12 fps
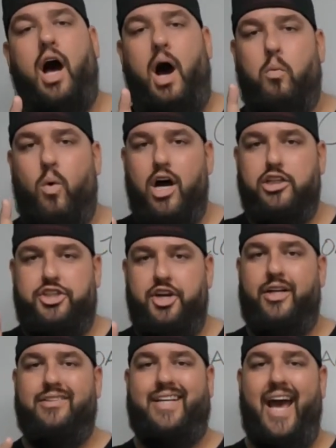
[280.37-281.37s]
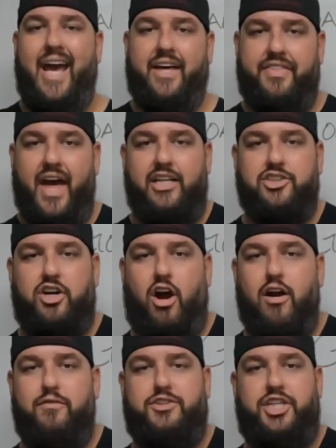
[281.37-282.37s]
I want you to take that
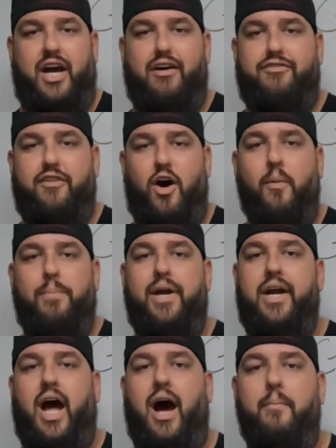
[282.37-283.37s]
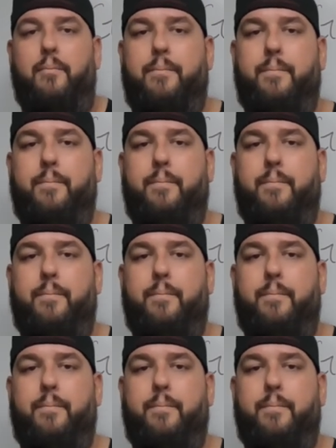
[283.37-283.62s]
jar of Jif, open it up.